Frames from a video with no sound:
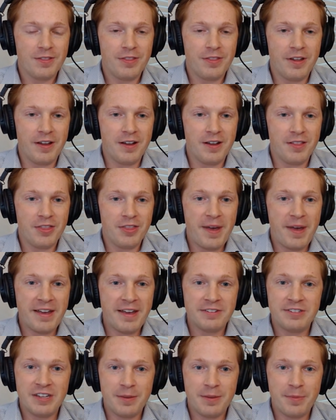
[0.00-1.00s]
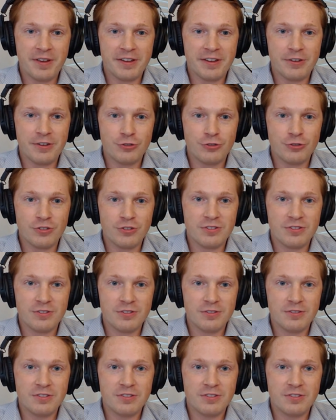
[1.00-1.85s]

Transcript: the the pandemic, is just